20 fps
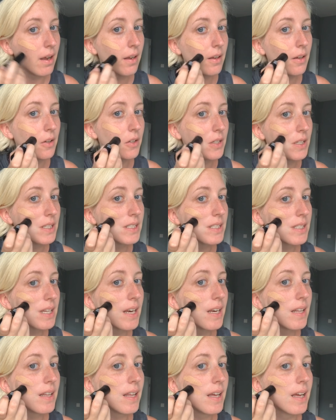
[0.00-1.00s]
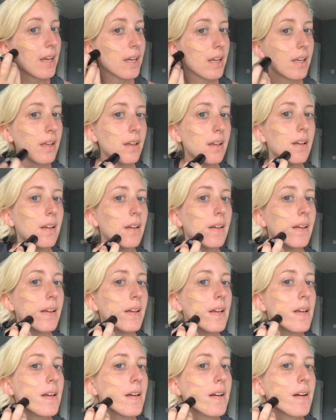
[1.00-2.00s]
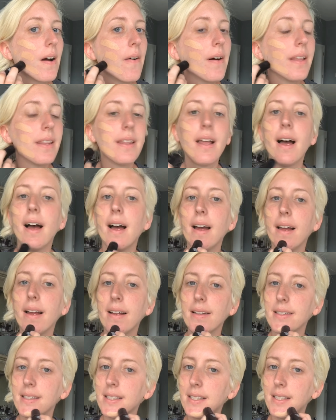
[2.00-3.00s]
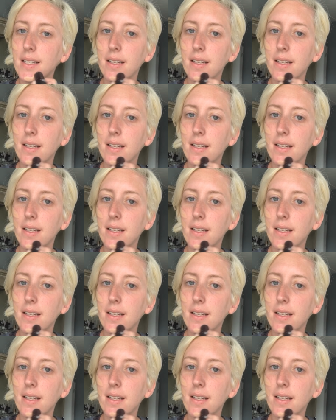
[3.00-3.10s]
You just kind of like go in lines.